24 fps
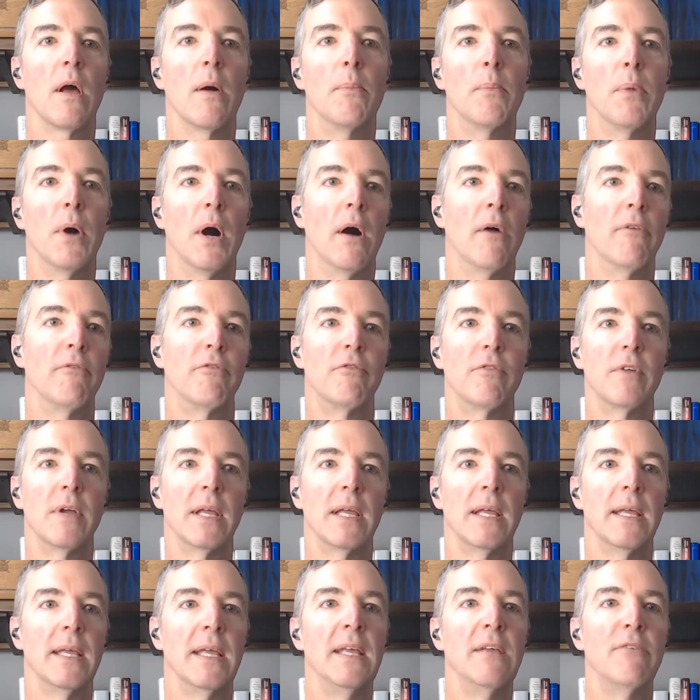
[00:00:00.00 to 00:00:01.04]
above
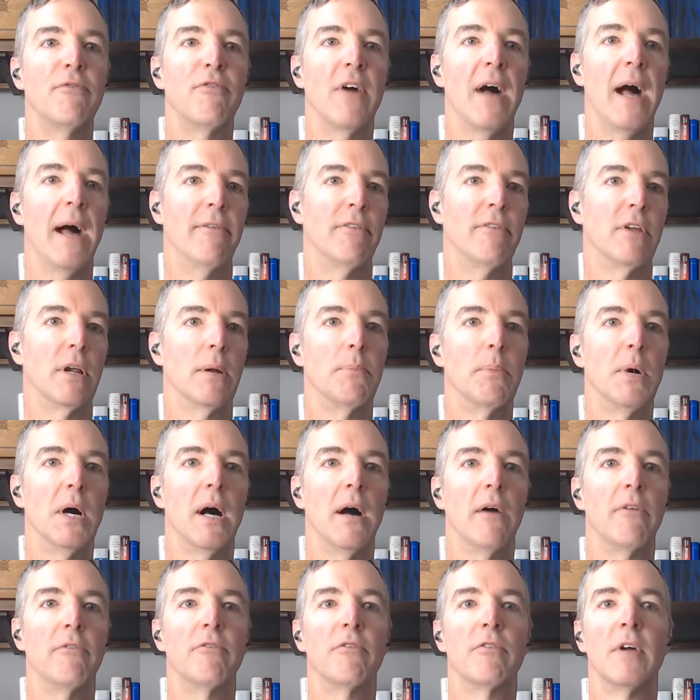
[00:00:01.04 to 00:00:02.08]
E5 and
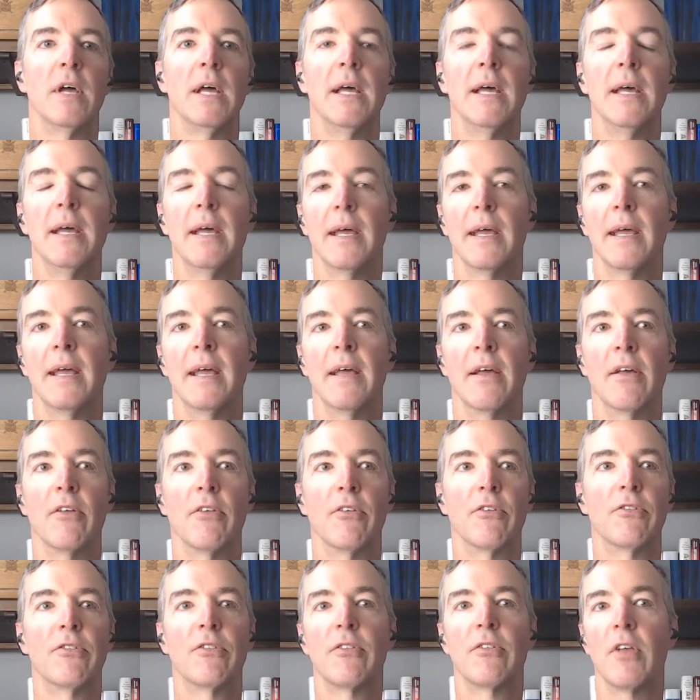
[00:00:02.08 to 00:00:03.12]
above
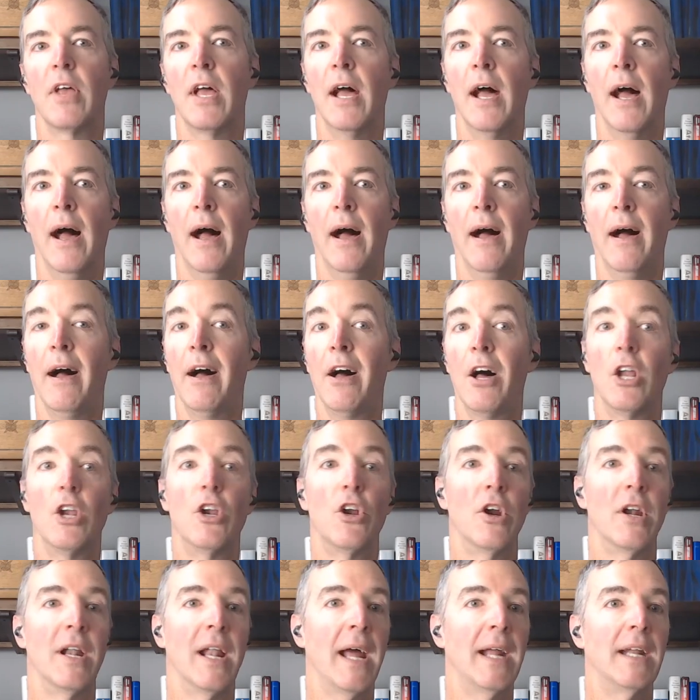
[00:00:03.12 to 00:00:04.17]
is
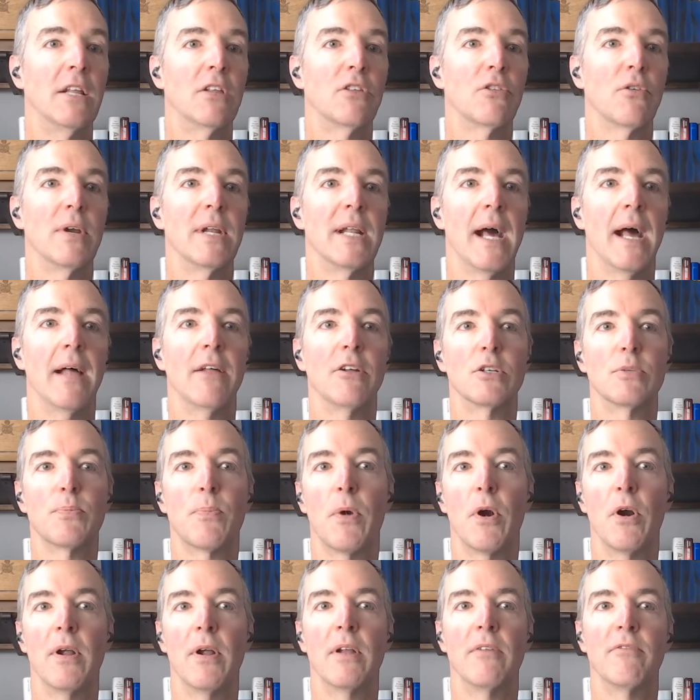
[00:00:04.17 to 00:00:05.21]
$193
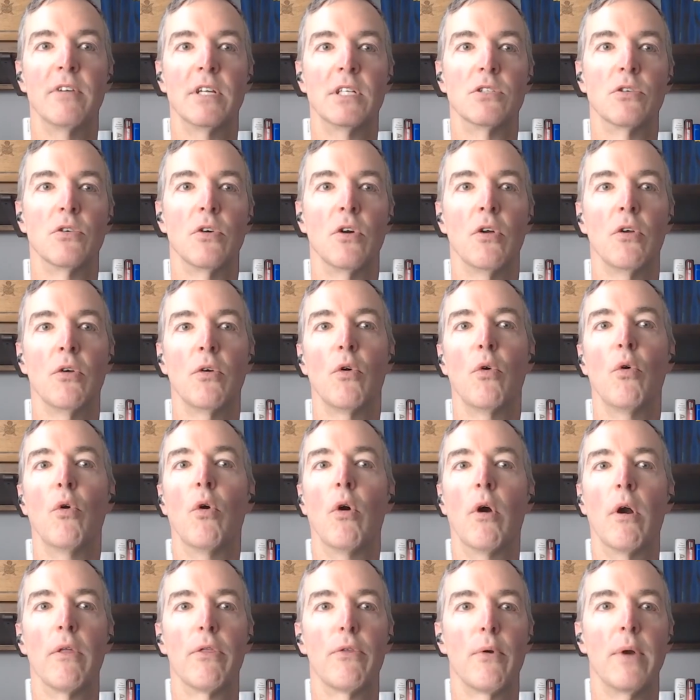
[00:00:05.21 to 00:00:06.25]
per individual
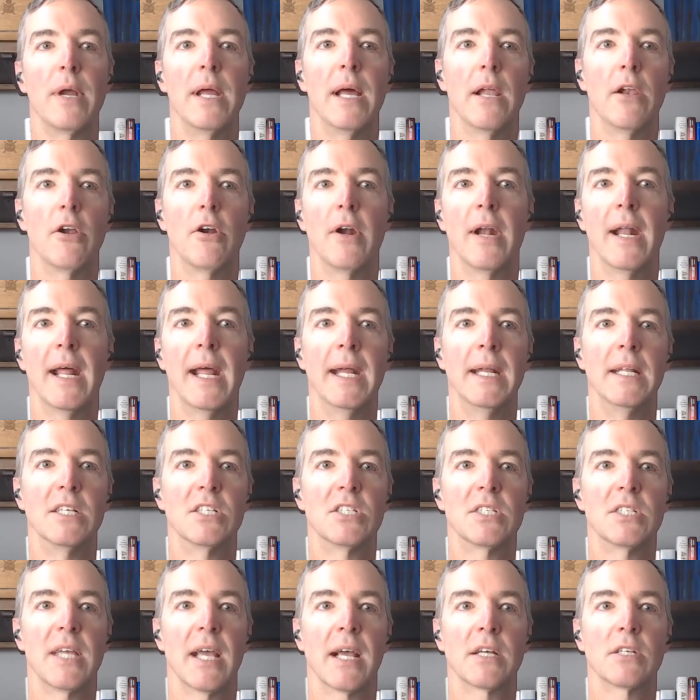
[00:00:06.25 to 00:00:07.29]
or
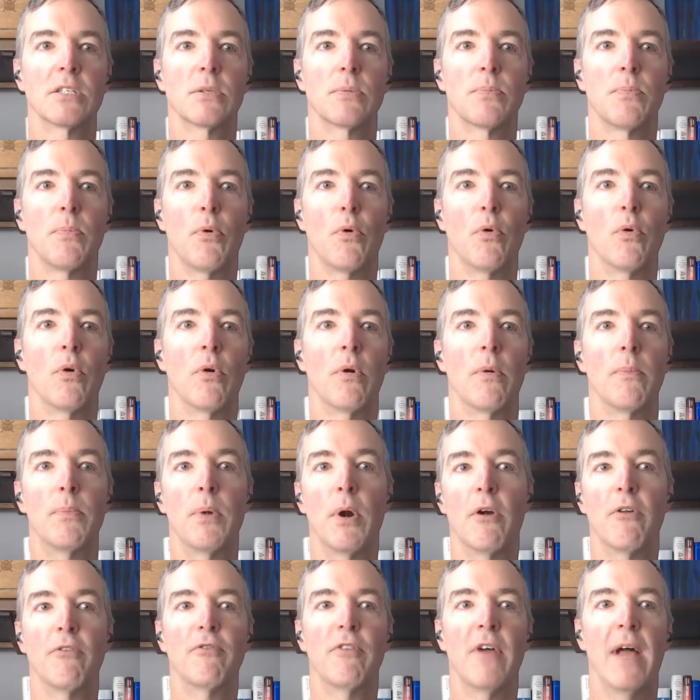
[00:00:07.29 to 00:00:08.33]
$386
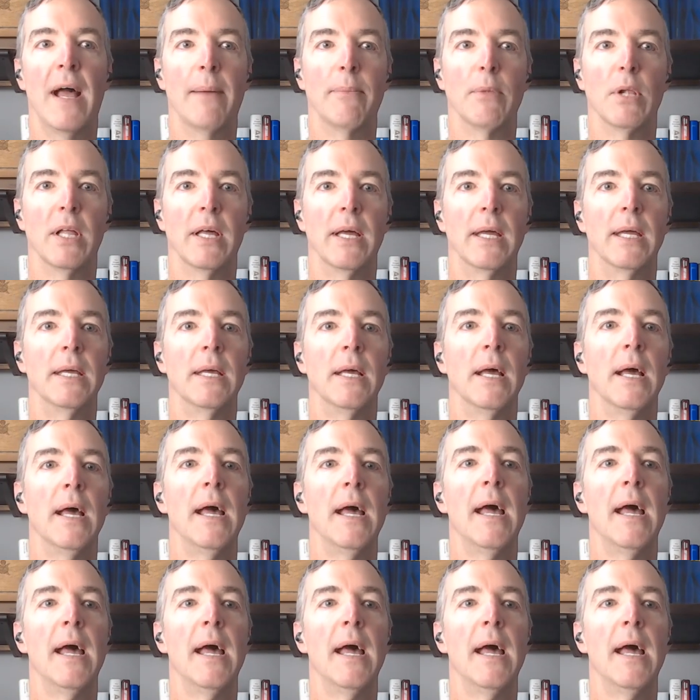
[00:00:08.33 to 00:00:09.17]
per family.